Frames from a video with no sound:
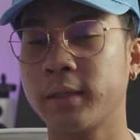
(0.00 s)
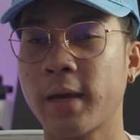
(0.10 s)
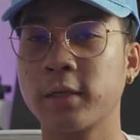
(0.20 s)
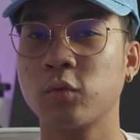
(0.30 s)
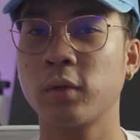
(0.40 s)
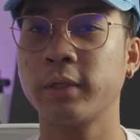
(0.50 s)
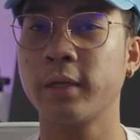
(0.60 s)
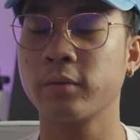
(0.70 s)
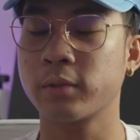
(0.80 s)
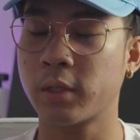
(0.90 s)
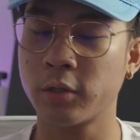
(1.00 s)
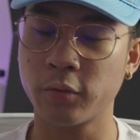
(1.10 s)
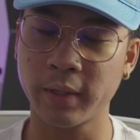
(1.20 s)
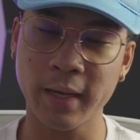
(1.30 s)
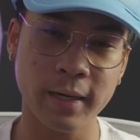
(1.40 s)
that's when they don't start
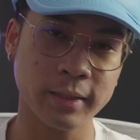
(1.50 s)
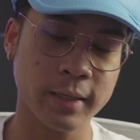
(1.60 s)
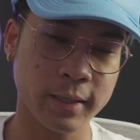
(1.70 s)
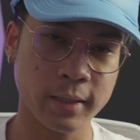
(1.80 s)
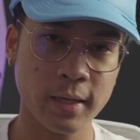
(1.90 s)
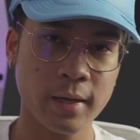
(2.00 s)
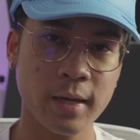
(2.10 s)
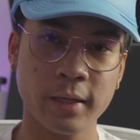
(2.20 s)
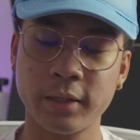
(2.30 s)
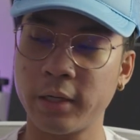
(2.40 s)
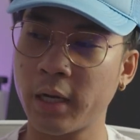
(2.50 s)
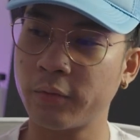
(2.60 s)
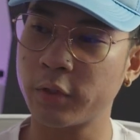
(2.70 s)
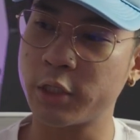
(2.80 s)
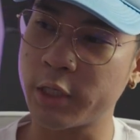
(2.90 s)
doing anything and they
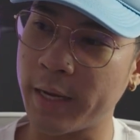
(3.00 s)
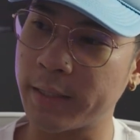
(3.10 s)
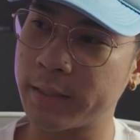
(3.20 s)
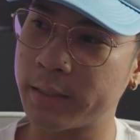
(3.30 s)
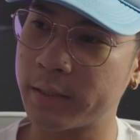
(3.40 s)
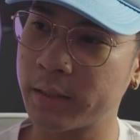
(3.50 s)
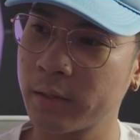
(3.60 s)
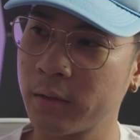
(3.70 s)
never chase